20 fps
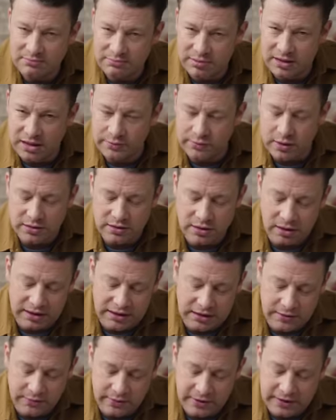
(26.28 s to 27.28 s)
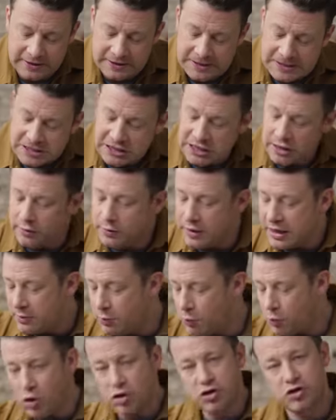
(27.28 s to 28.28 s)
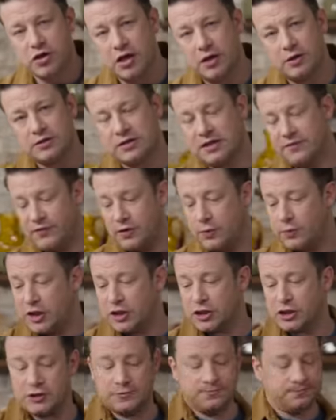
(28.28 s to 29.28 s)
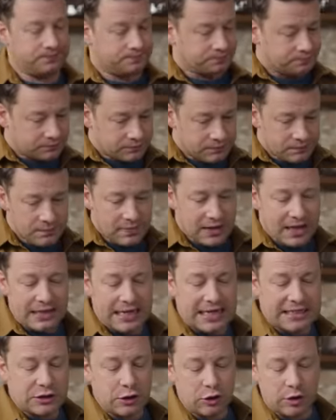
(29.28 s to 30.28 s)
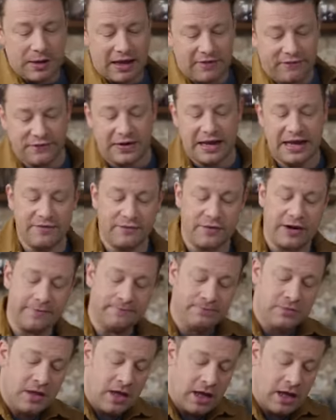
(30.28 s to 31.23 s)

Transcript: But you won't die, don't worry. So we wash those if you wish, Let's talk about flavouring.